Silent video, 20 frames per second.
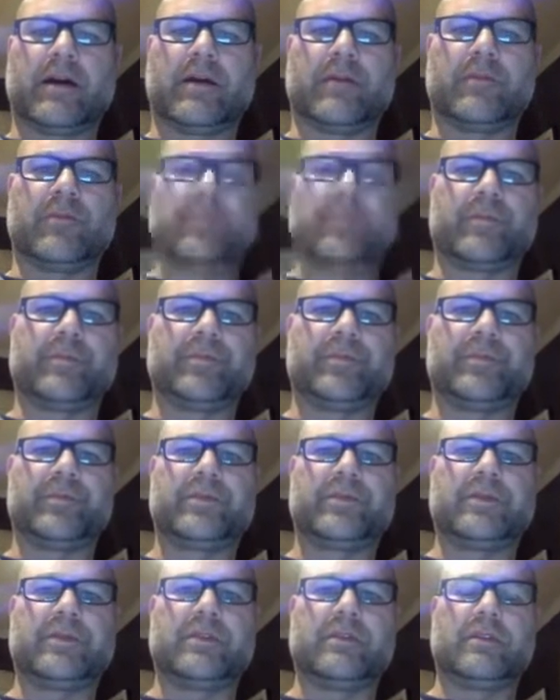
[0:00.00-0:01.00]
The
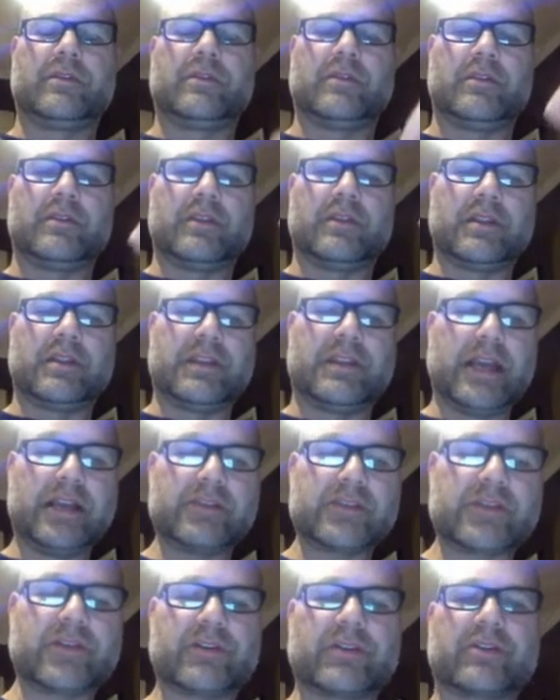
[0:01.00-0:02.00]

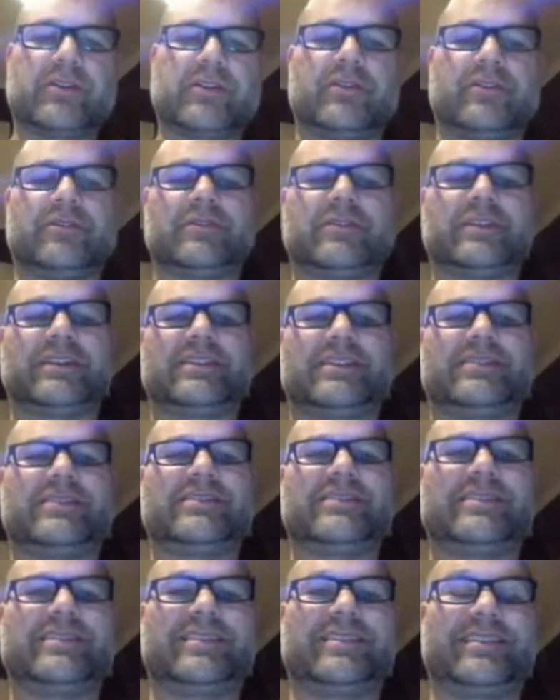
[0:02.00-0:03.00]
next article
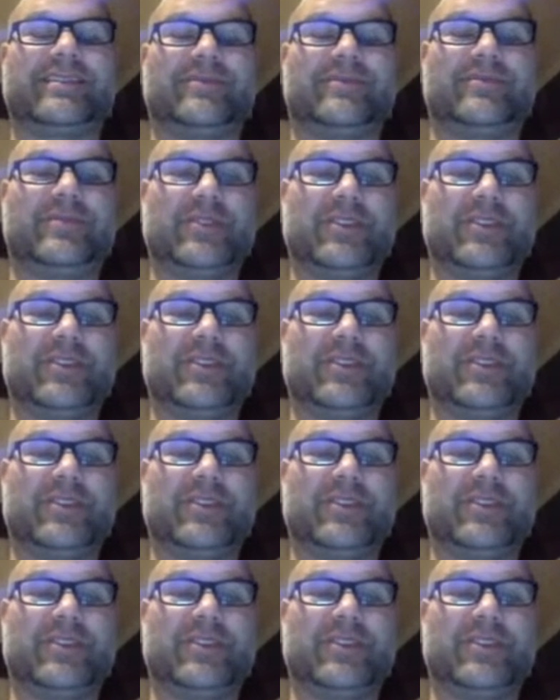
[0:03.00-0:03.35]
is